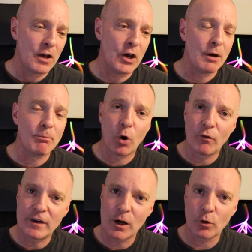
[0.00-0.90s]
More
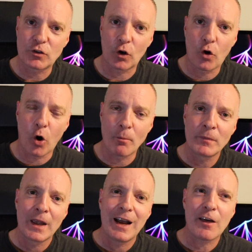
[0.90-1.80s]
videos to come.
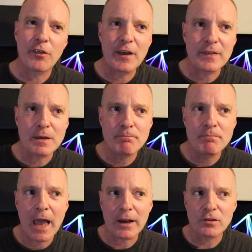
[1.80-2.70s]
I think the
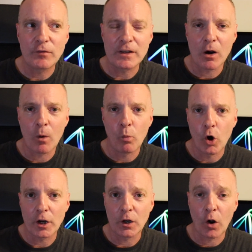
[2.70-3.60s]
next video I'm
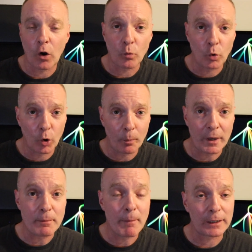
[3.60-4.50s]
working on will
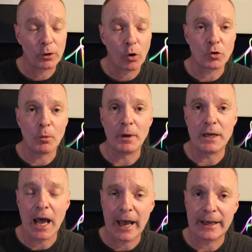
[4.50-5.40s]
be Medlock number
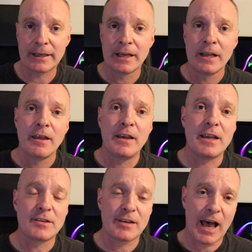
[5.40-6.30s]
9.
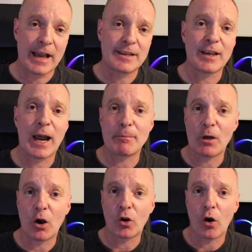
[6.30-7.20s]
It's high time
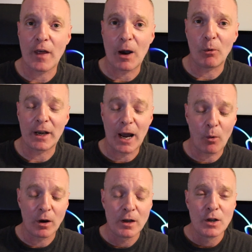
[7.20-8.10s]
that I got that one
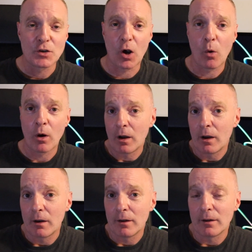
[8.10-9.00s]
out. So,
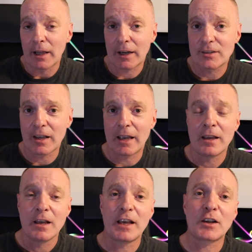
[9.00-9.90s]
like I say,
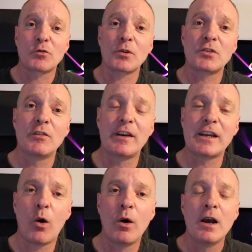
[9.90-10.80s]
thanks for watching the
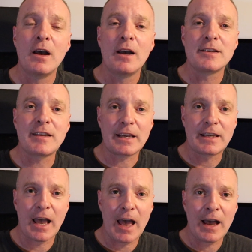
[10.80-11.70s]
video. Take
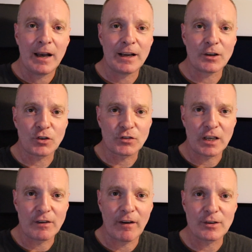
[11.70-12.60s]
care, and I shall
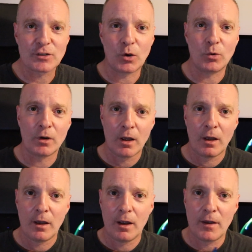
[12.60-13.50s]
see you very soon
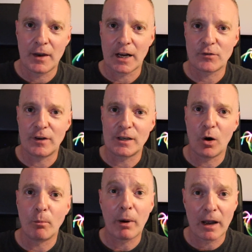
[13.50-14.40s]
in the next
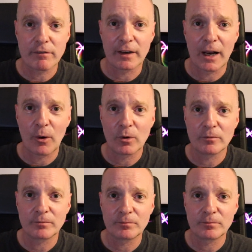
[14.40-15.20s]
video. Bye for now.